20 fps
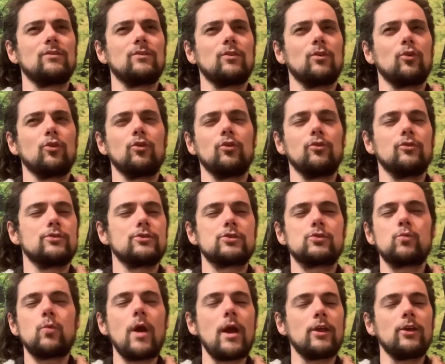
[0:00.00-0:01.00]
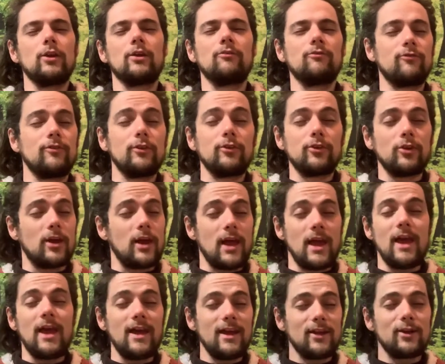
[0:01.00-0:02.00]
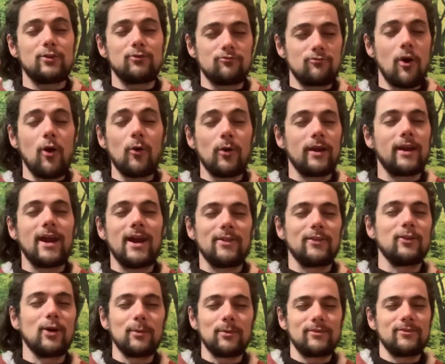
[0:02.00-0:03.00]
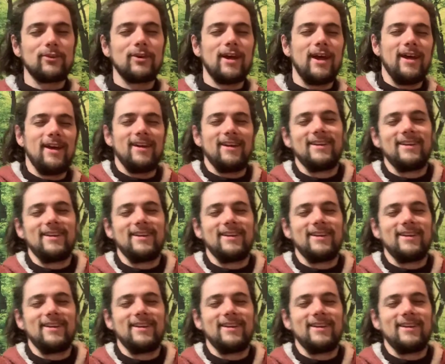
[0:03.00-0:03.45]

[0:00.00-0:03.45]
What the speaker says: you swear you can feel your hair growing out the top of your head